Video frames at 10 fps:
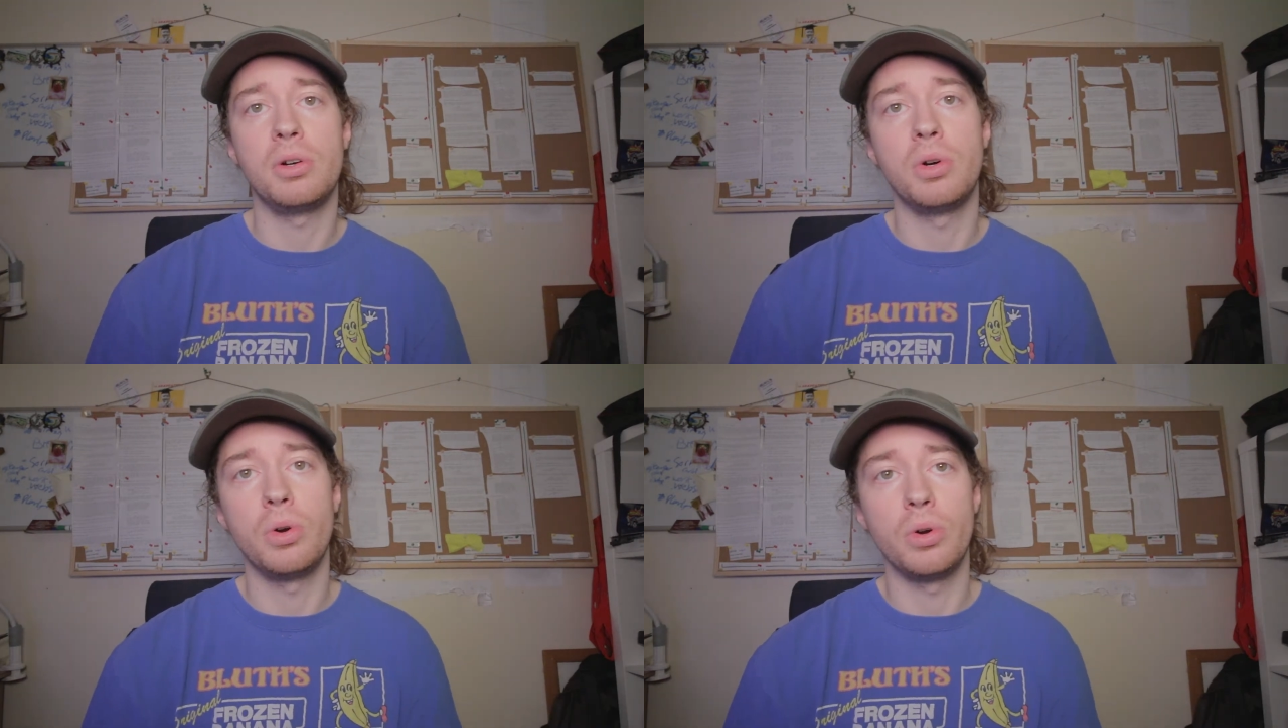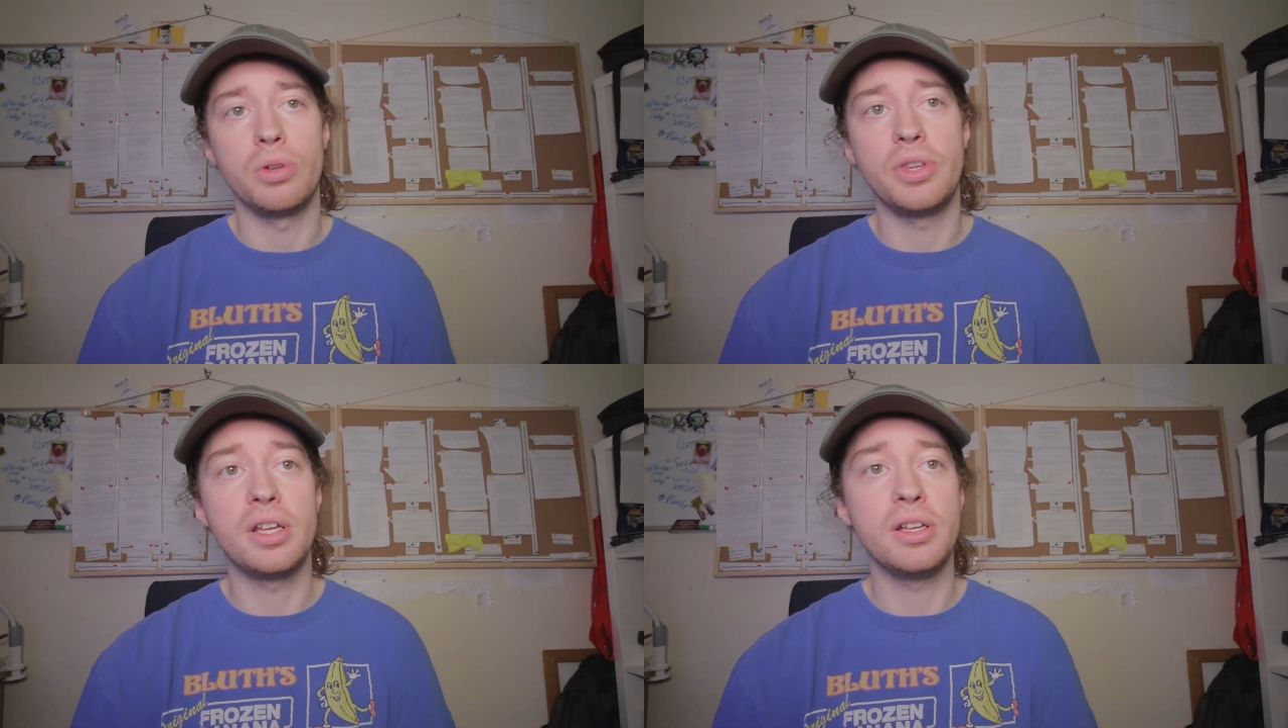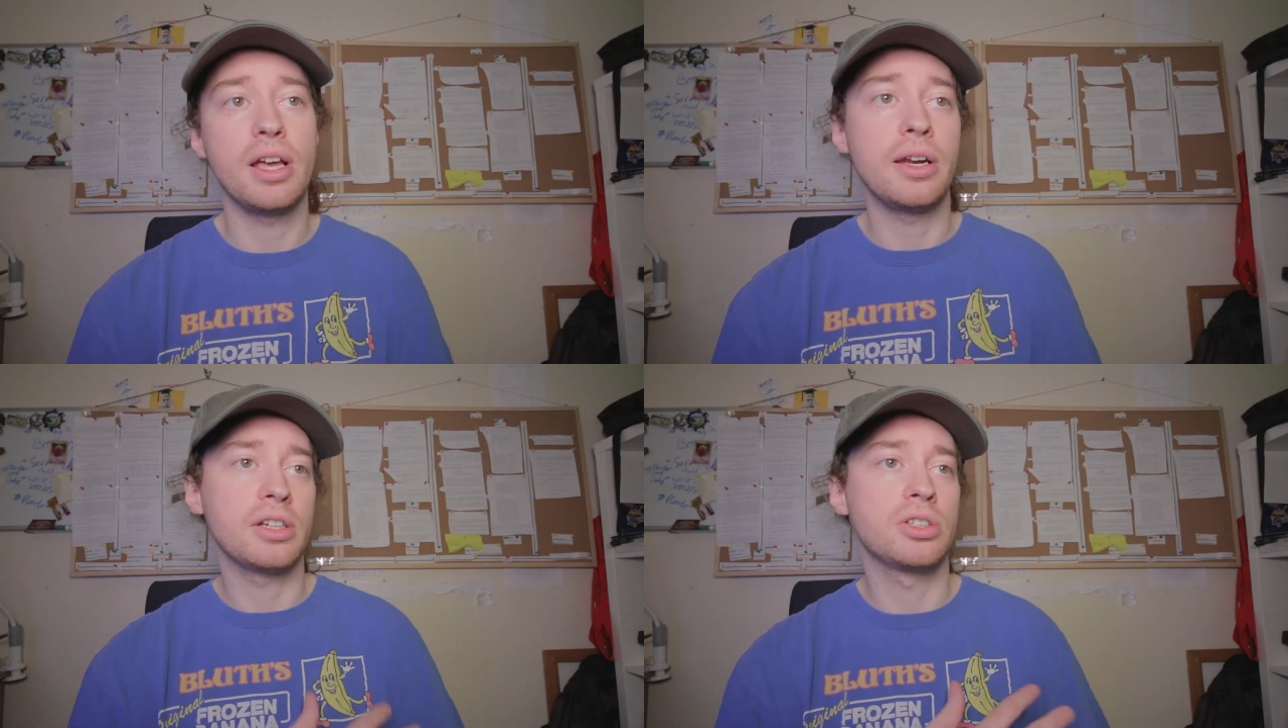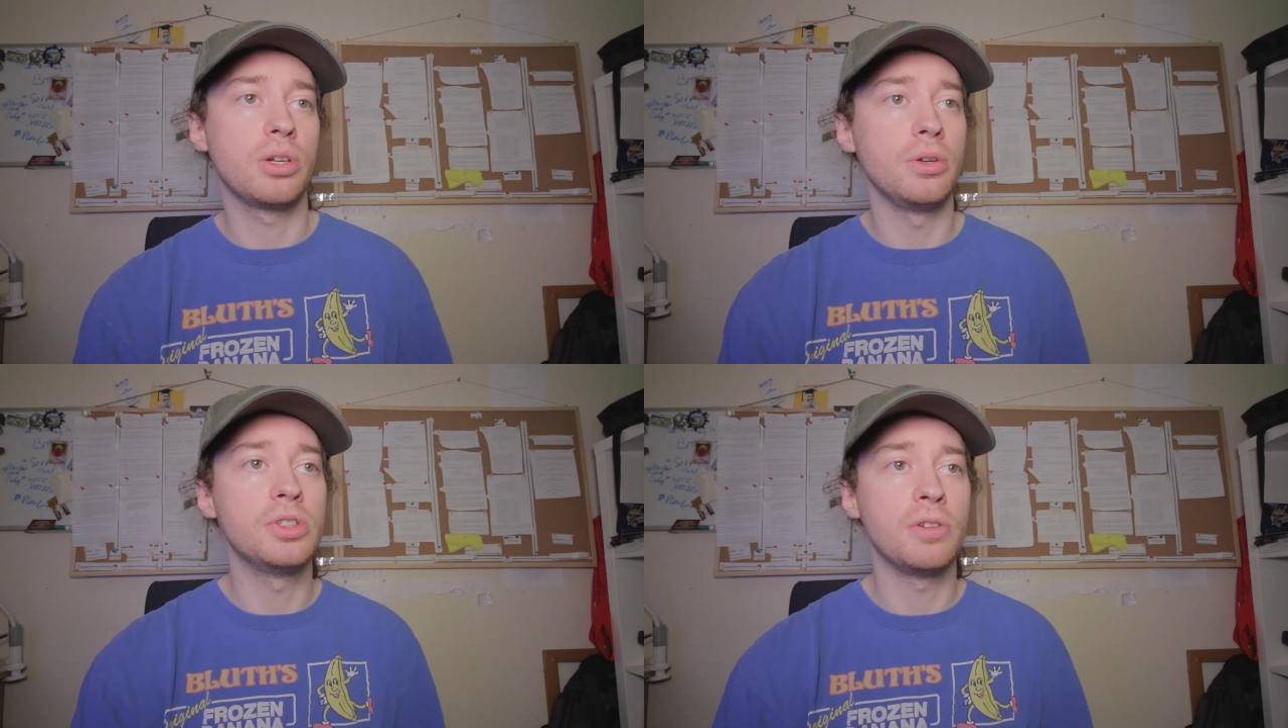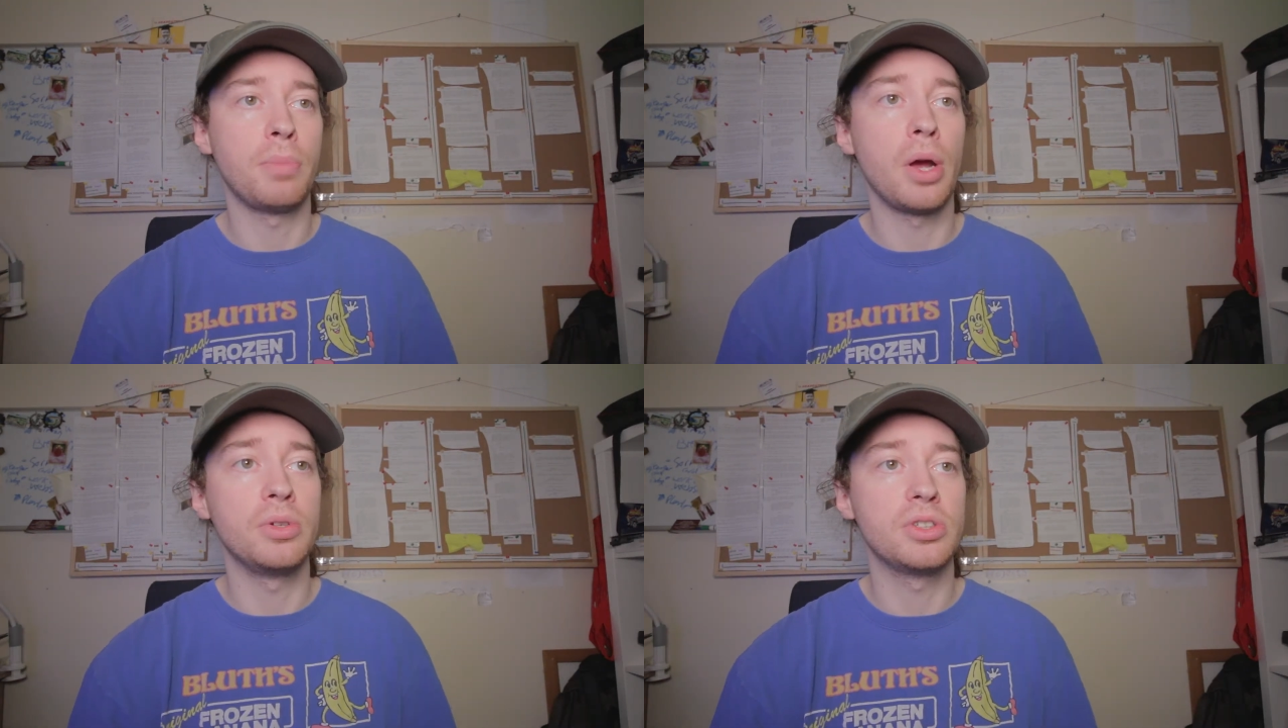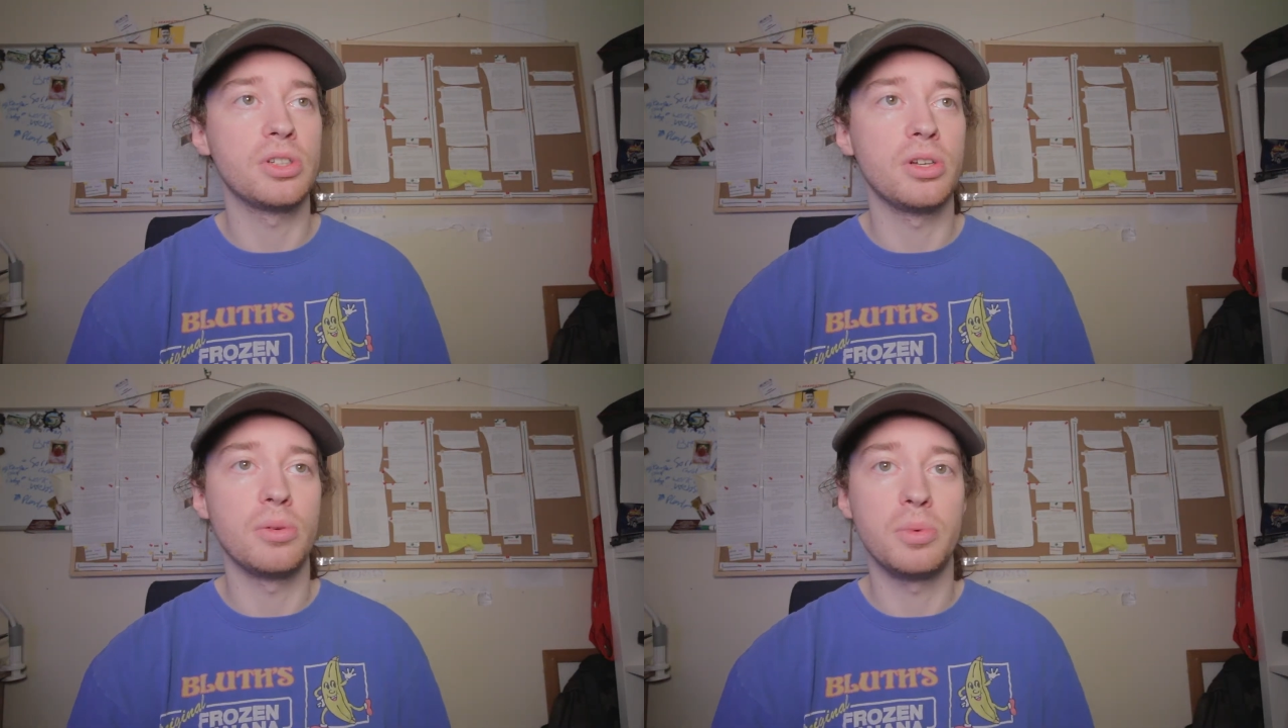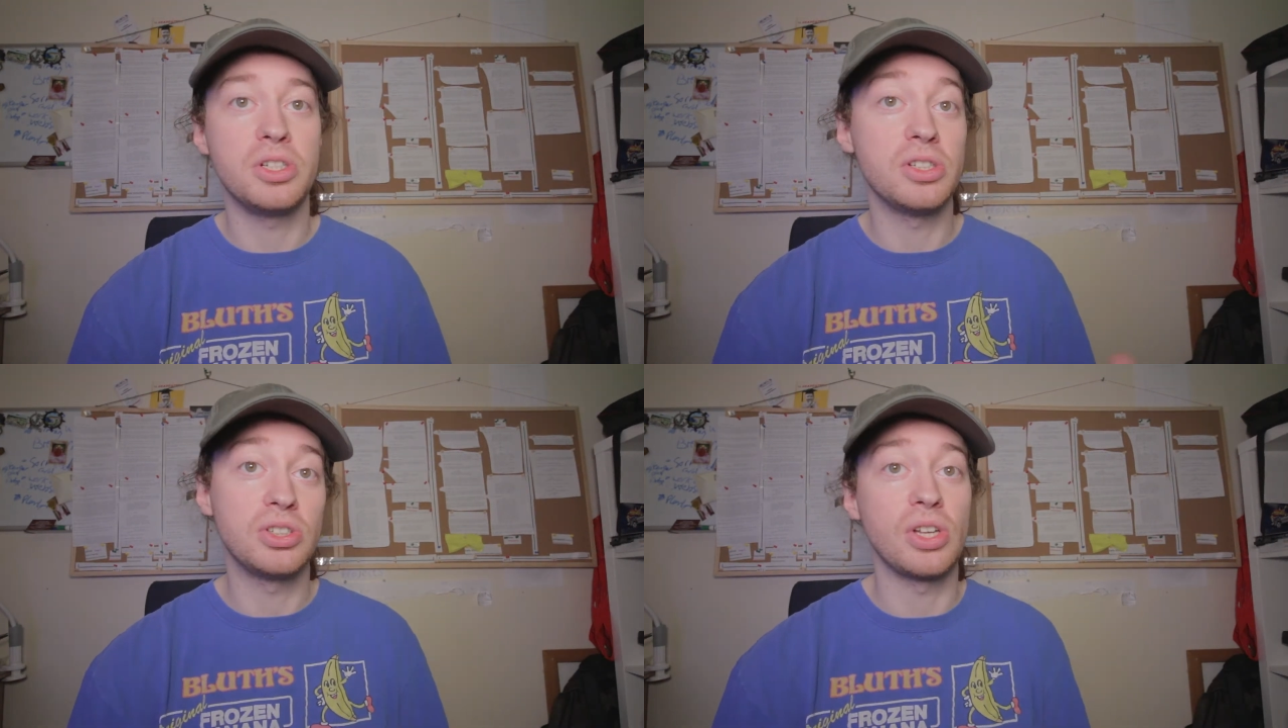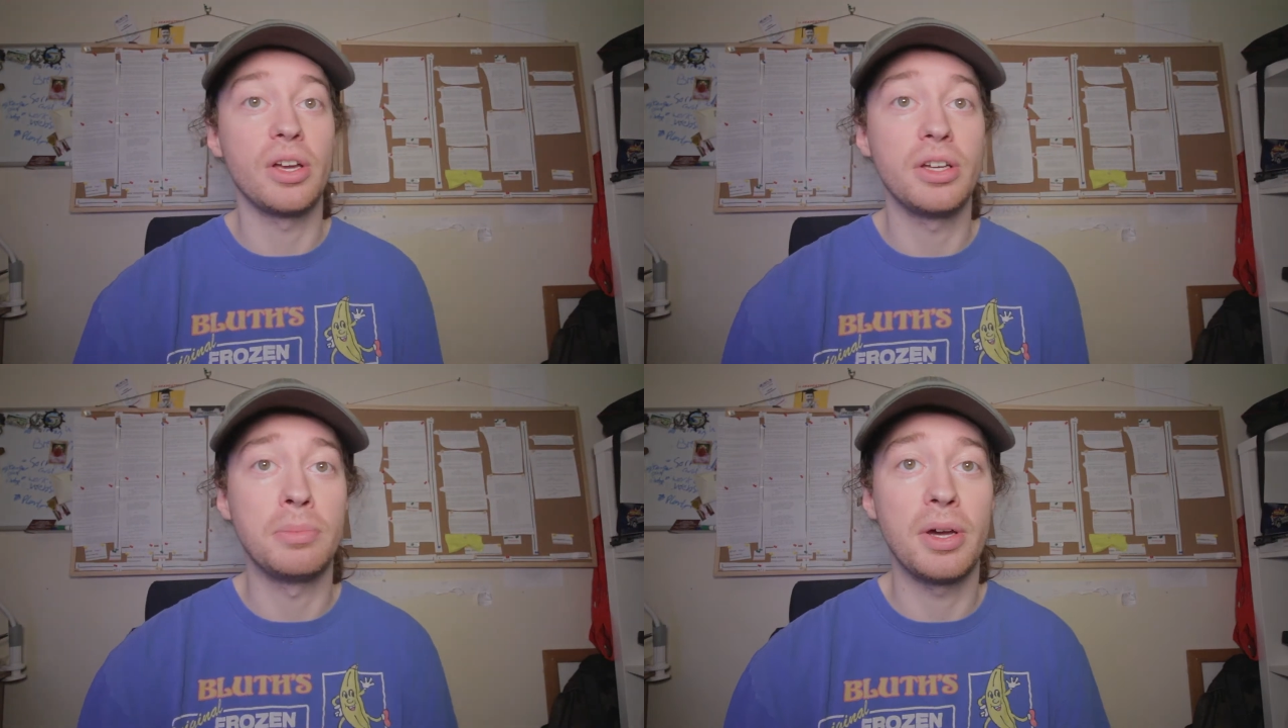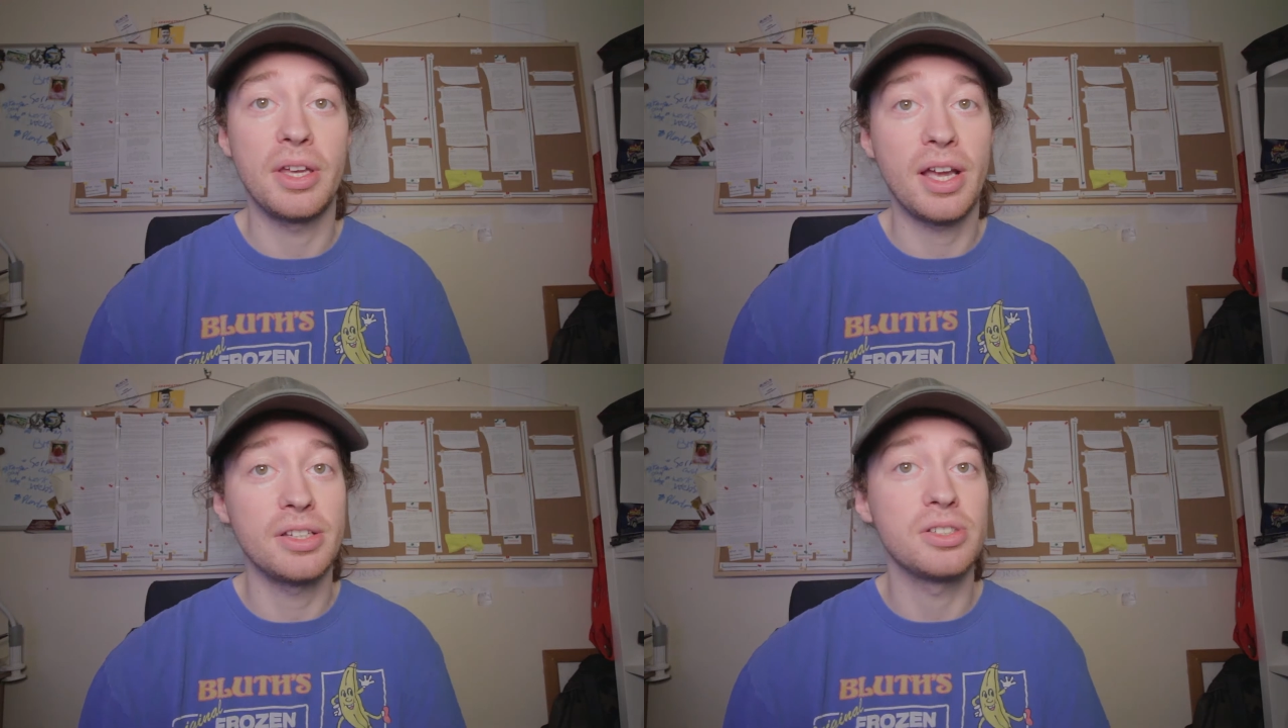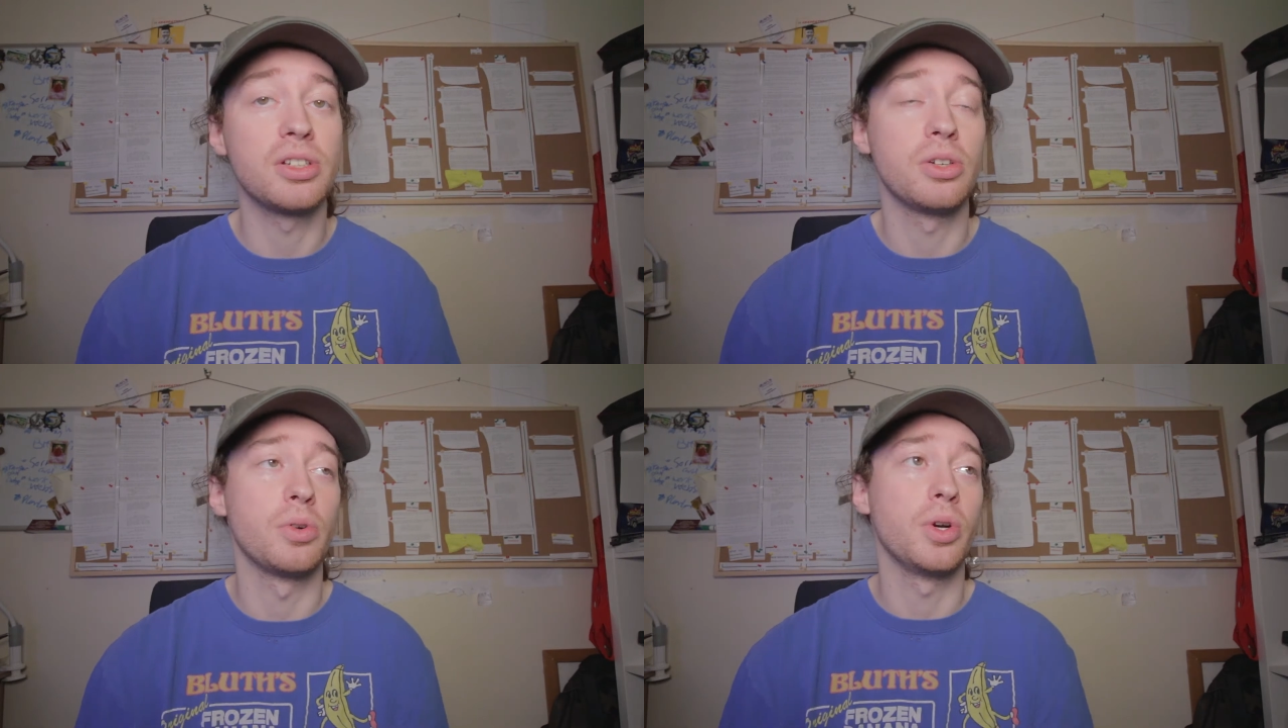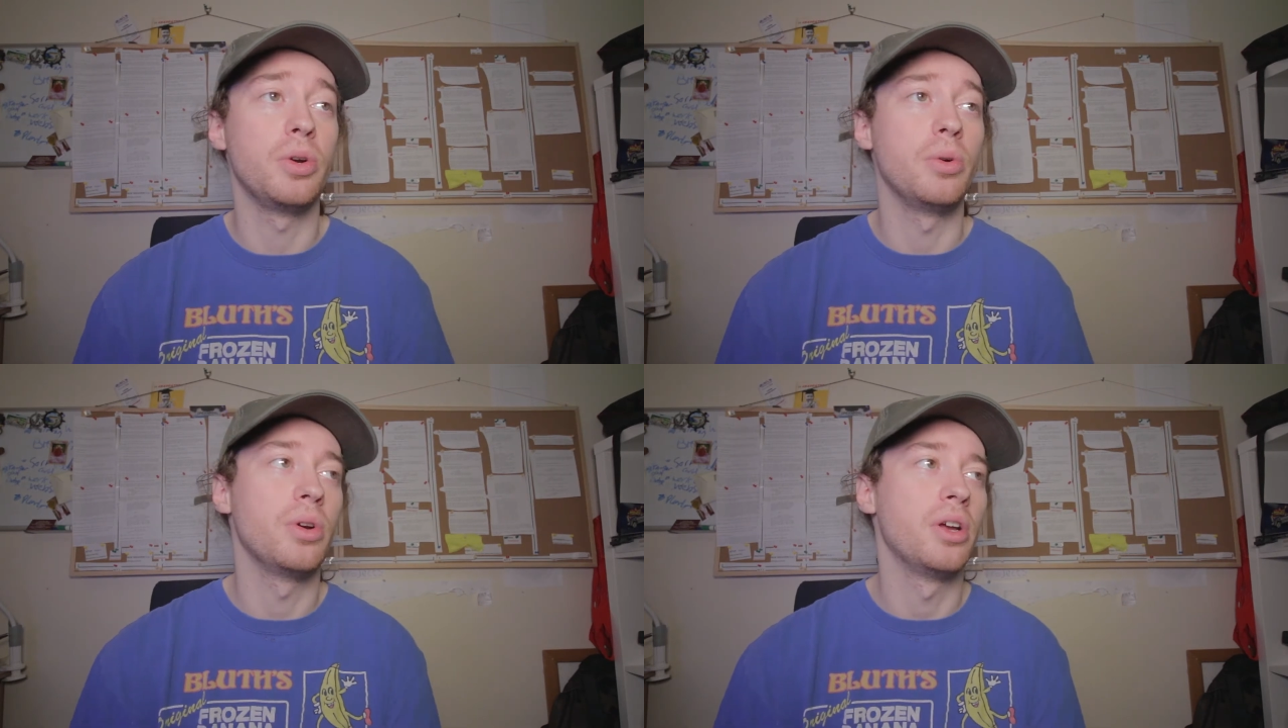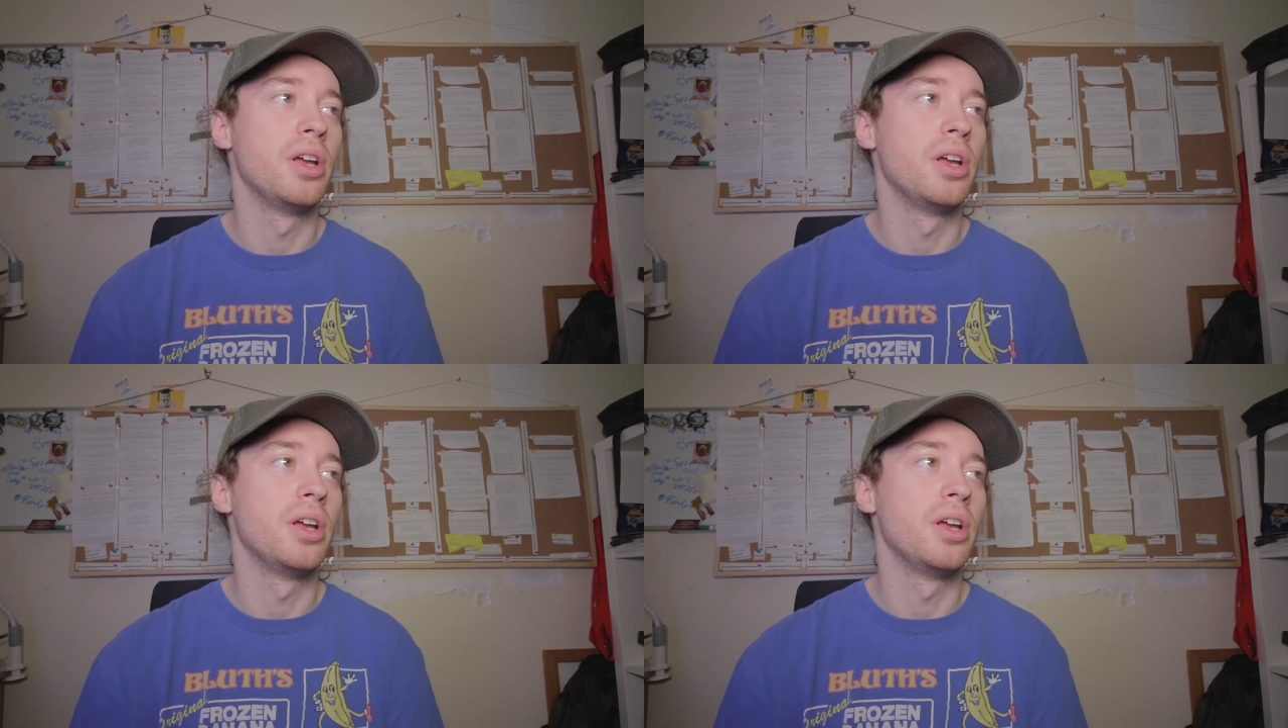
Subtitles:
or they can get an exclusive poster which is signed by the cast and crew.